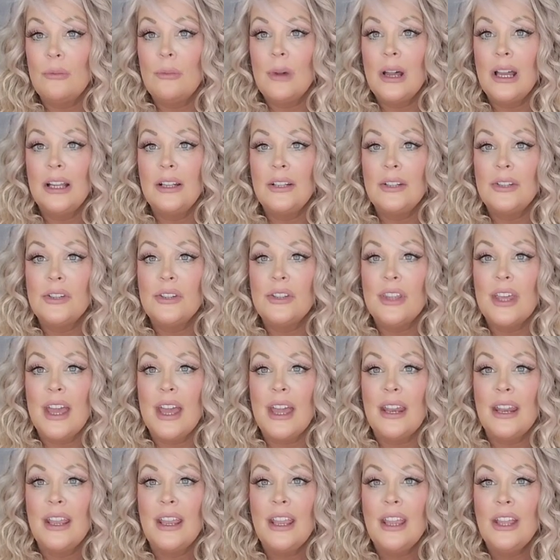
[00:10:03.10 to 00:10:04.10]
much
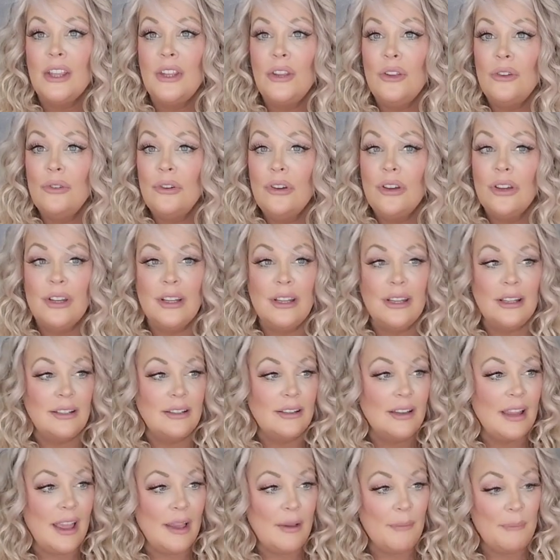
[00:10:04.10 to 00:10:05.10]
that you
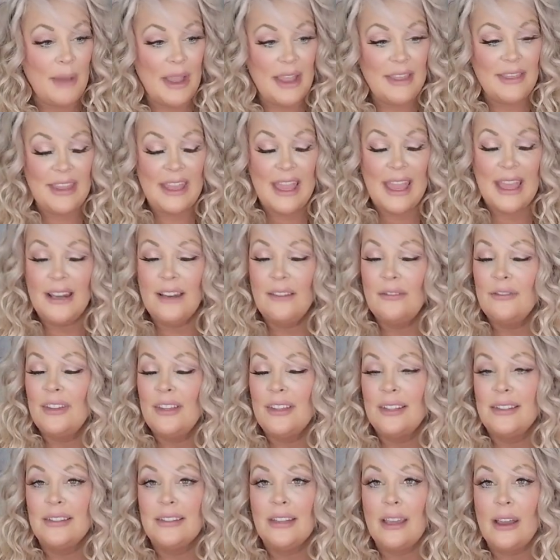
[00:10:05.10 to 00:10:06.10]
couldn't, by the end of
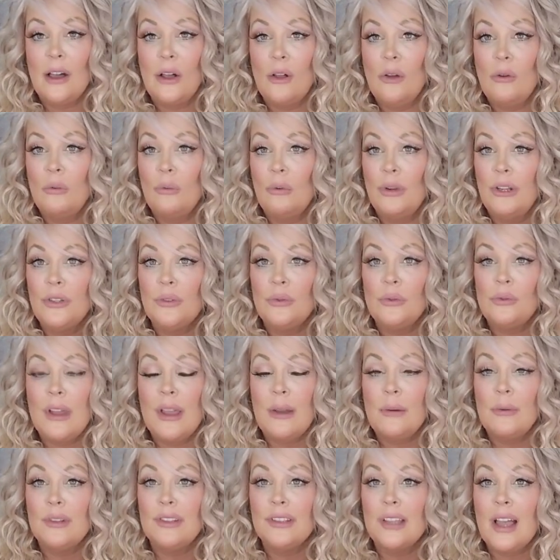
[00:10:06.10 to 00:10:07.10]
this, tell which
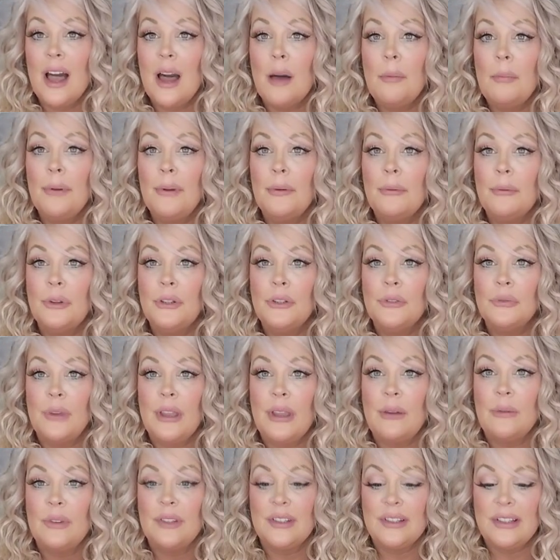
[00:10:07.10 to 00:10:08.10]
way was up and which
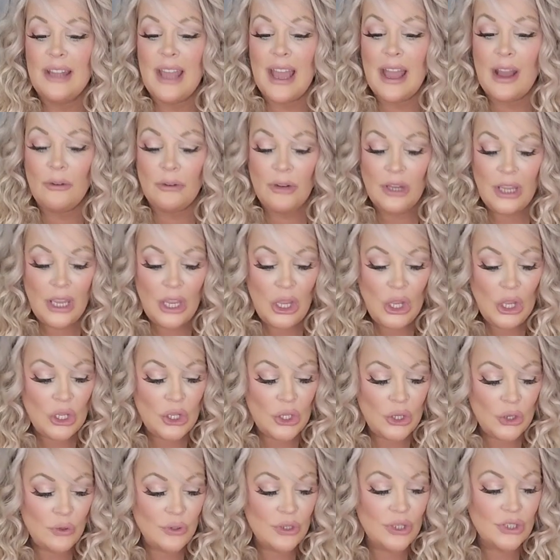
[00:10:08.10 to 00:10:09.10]
way was down.
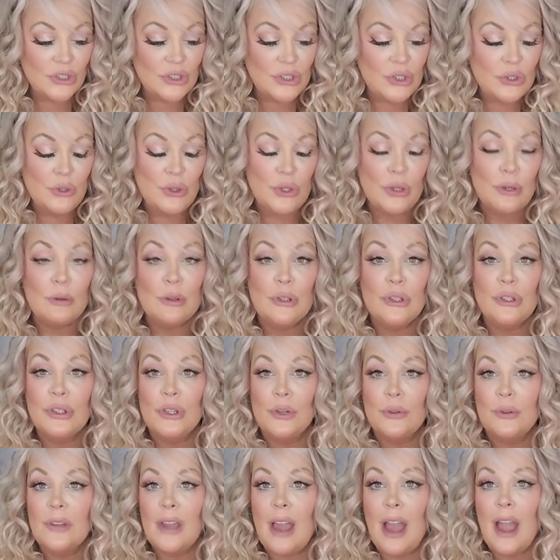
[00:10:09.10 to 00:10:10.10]
You just knew you were
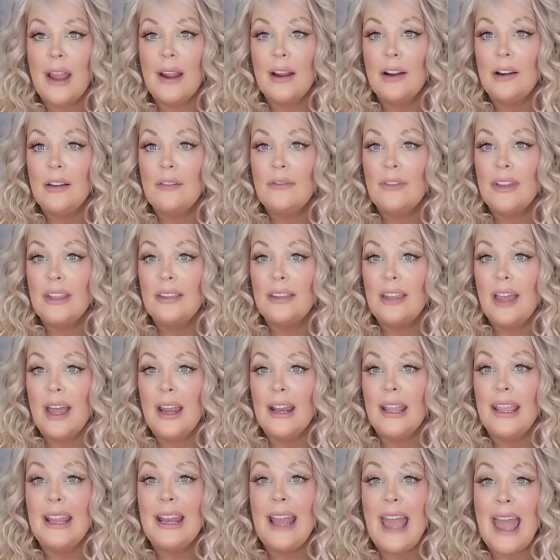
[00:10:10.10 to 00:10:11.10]
so tired of it that
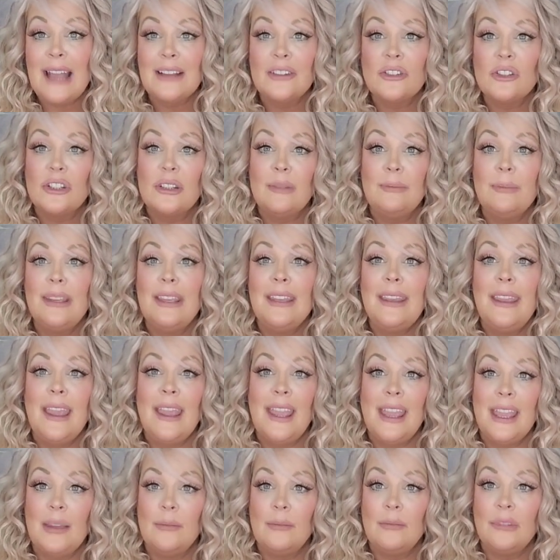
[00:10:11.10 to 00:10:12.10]
it actually
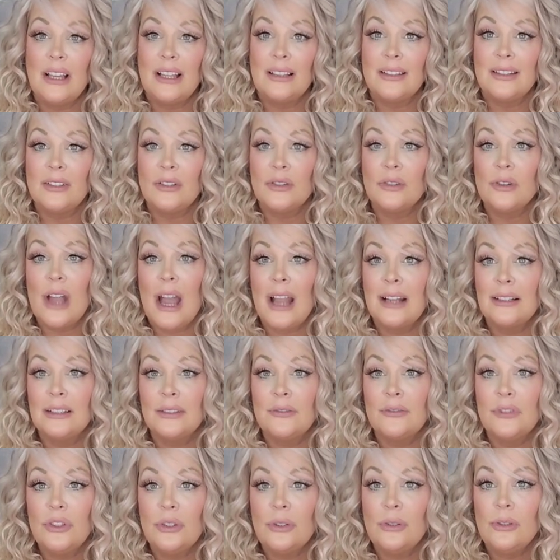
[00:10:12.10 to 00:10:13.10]
became less
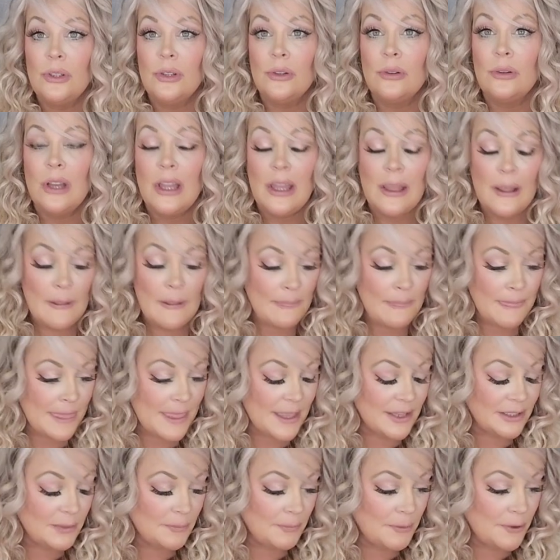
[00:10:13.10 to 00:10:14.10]
attractive to you.
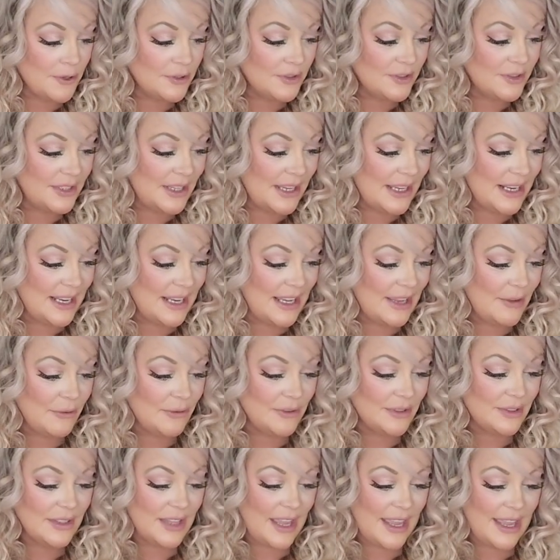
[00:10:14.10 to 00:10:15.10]
This person, it
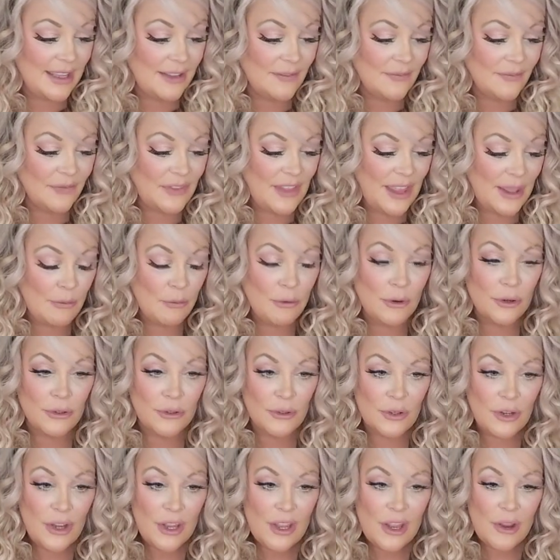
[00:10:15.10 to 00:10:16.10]
was like they were
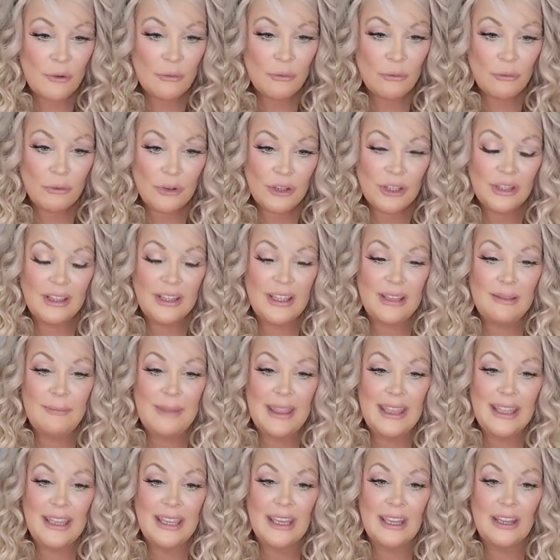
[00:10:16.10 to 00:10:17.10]
really
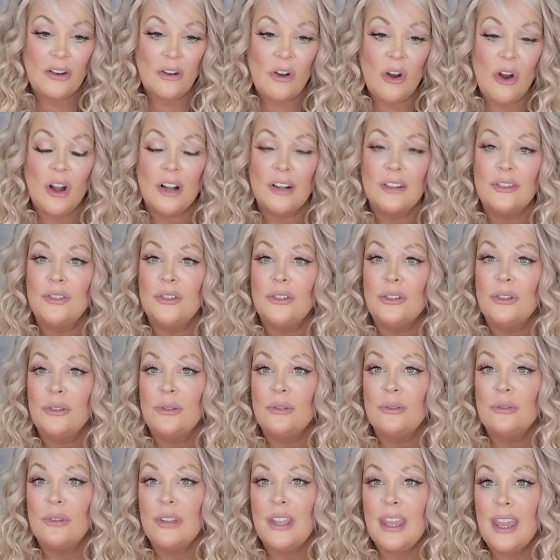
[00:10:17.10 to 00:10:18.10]
making it hard
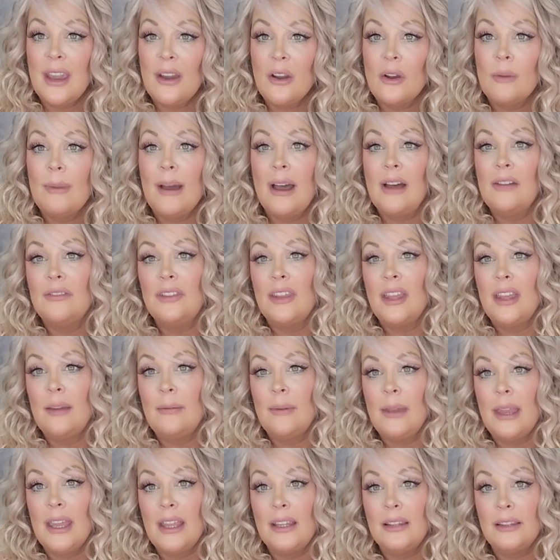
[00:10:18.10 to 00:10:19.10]
to care about
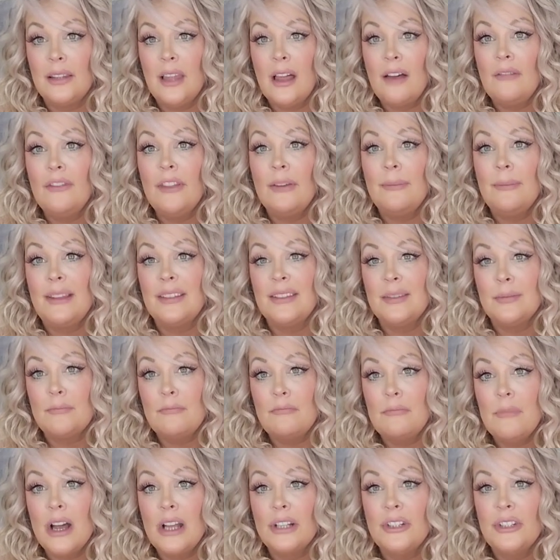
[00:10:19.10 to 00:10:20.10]
them and love them as
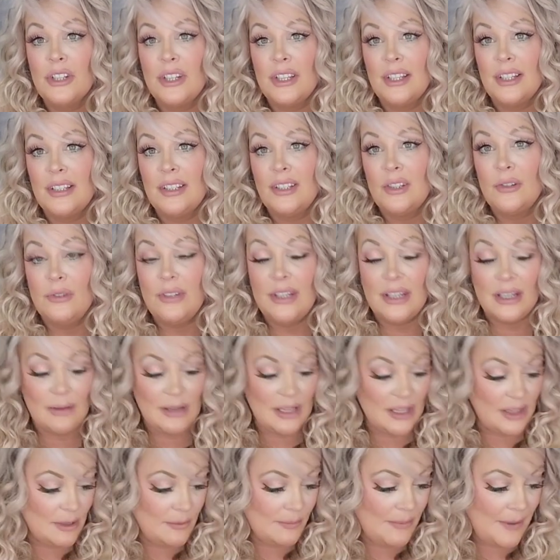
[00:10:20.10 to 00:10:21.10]
much as you did
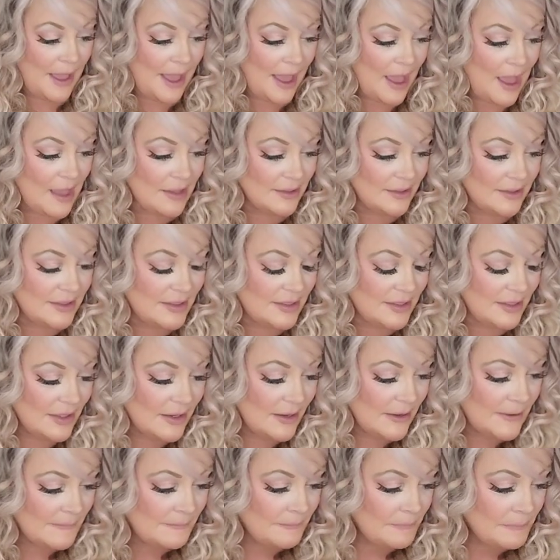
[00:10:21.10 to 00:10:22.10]
in the past.
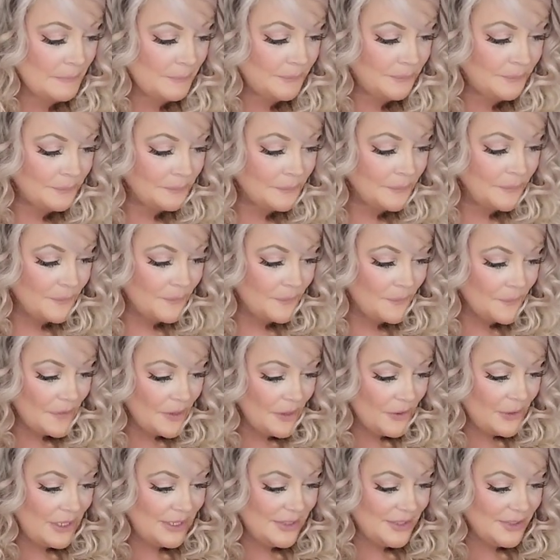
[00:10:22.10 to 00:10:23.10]

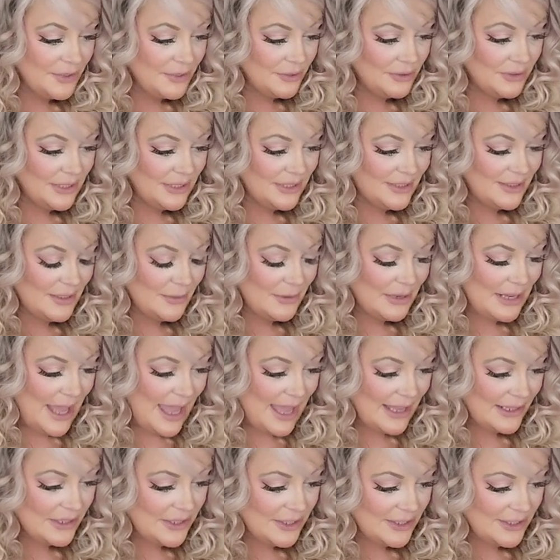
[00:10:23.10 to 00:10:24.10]
Okay, so let's see what
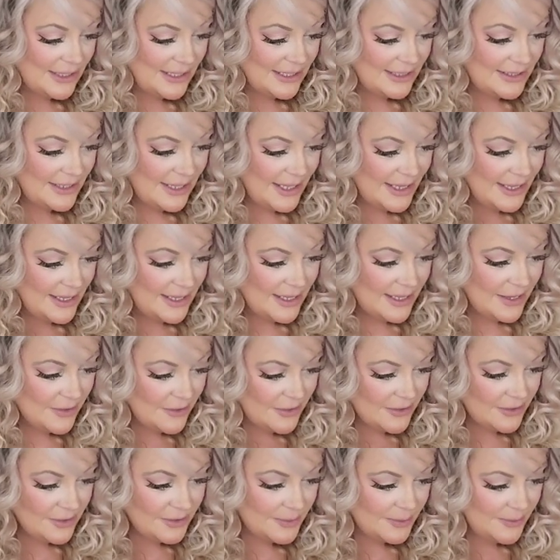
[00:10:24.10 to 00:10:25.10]
action they take here
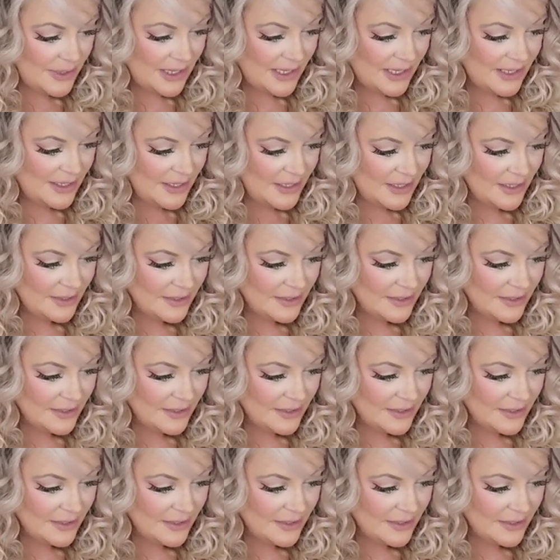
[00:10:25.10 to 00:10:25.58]
this week.